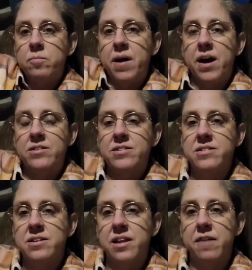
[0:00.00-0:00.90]
my
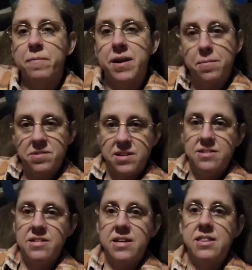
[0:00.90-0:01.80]
autistic life. My name's
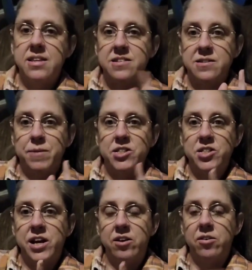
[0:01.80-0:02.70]
Sissy and this is my
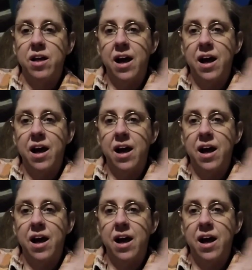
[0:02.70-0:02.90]
channel.